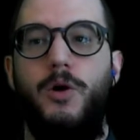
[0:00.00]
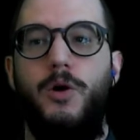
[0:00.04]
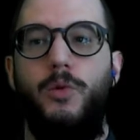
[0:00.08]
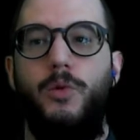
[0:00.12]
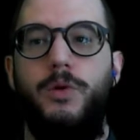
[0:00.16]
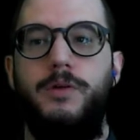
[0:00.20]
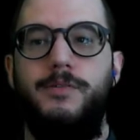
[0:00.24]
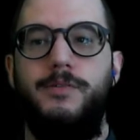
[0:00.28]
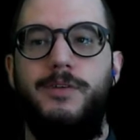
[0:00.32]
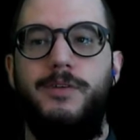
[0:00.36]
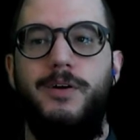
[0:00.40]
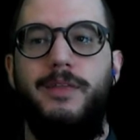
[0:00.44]

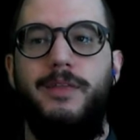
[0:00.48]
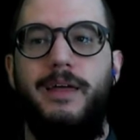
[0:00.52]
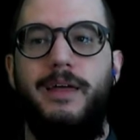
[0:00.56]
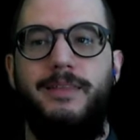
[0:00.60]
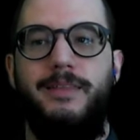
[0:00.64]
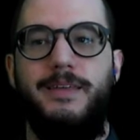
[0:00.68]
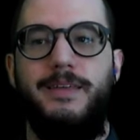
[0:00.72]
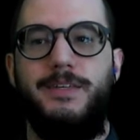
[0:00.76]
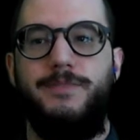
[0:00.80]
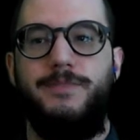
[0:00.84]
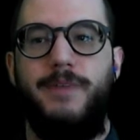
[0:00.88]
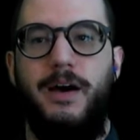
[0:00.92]
We would know that
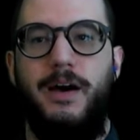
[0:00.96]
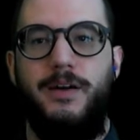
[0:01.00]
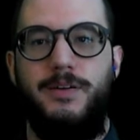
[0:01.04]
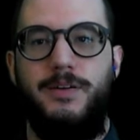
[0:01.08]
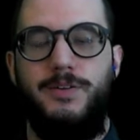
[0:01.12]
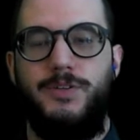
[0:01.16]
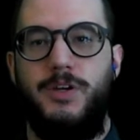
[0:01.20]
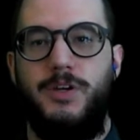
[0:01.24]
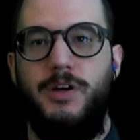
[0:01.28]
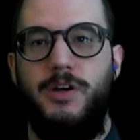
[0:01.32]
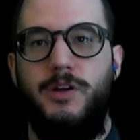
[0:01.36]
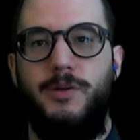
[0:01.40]
this value
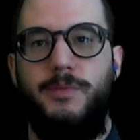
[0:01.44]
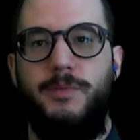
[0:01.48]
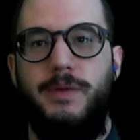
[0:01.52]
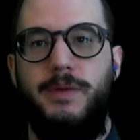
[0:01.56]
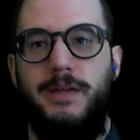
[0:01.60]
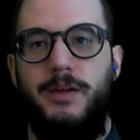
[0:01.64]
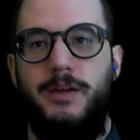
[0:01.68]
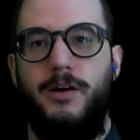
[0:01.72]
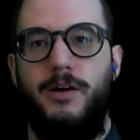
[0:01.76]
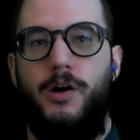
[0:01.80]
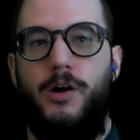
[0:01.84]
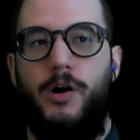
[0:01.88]
is going to
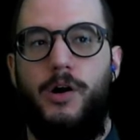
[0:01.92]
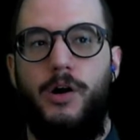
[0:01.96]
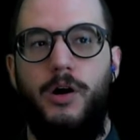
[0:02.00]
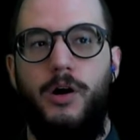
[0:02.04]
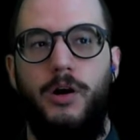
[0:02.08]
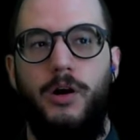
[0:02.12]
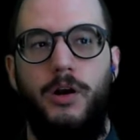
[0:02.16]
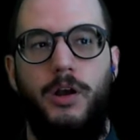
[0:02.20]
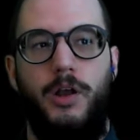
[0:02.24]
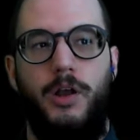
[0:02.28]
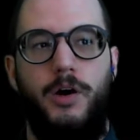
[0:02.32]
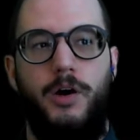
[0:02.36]
be
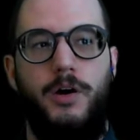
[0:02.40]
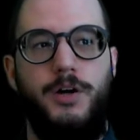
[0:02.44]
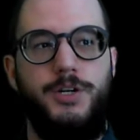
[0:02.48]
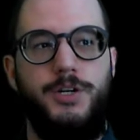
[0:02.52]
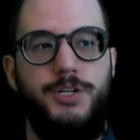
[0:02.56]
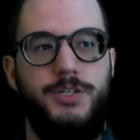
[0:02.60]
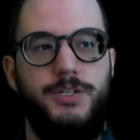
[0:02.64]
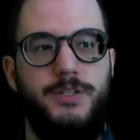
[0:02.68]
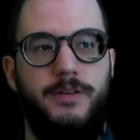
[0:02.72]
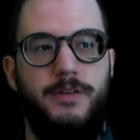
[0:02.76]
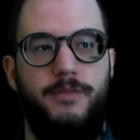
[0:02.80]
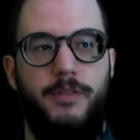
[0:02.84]
our
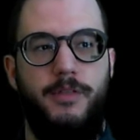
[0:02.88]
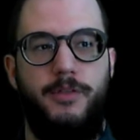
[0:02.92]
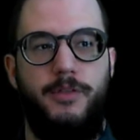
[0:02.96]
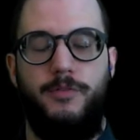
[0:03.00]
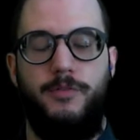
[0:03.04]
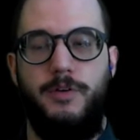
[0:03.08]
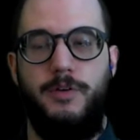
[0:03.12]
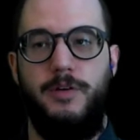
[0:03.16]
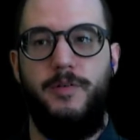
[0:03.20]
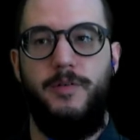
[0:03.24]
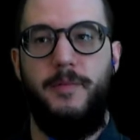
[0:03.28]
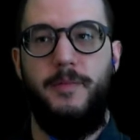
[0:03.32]
largest of the
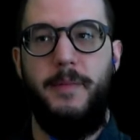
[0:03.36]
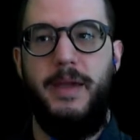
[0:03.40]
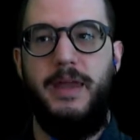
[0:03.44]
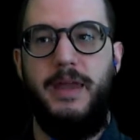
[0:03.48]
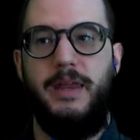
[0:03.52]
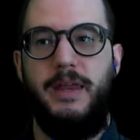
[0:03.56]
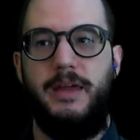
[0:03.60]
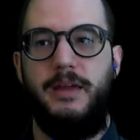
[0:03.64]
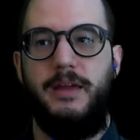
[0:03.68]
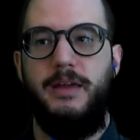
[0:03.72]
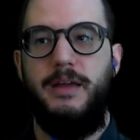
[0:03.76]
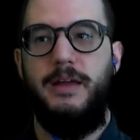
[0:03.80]
three
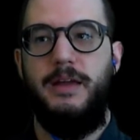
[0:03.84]
remaining,